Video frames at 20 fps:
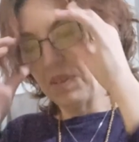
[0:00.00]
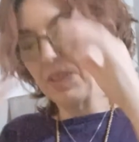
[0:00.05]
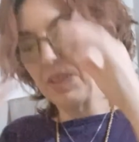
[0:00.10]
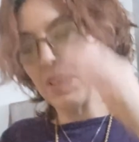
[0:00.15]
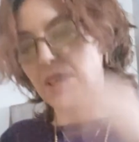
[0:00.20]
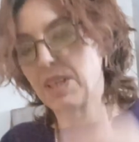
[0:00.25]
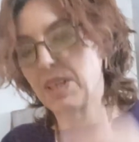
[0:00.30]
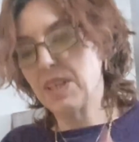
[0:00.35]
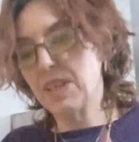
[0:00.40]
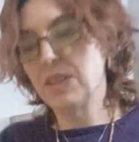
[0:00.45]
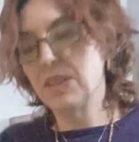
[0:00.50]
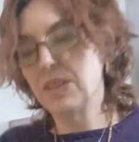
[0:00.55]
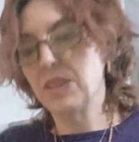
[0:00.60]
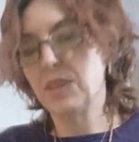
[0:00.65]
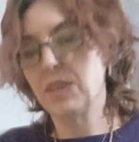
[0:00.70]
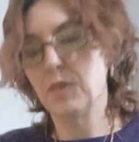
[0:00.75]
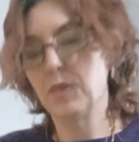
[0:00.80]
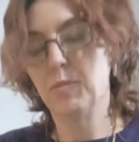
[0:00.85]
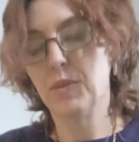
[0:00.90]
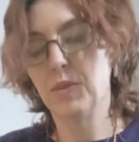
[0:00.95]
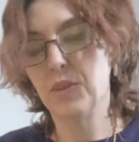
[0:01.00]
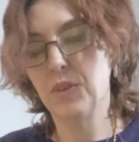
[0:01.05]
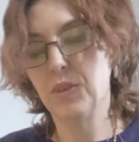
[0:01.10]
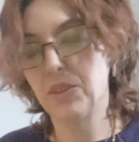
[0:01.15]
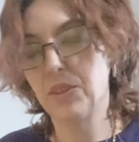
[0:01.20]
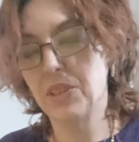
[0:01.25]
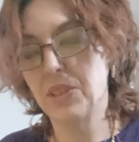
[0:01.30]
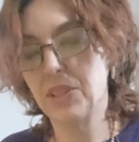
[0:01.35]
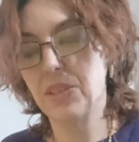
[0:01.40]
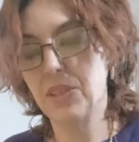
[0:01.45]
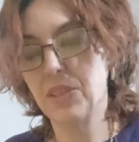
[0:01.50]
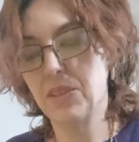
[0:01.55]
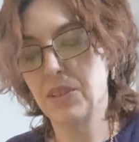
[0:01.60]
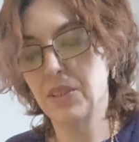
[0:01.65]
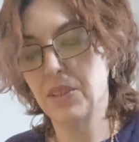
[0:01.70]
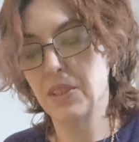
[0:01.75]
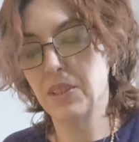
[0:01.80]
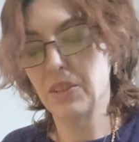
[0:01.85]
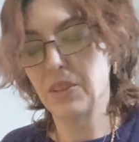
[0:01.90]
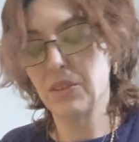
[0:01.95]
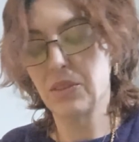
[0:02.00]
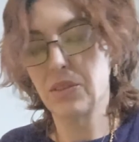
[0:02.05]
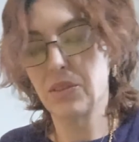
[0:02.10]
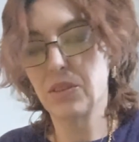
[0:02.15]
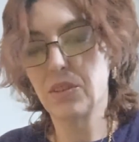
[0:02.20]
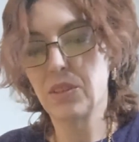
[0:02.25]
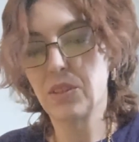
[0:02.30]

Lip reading: I got like a million of these things.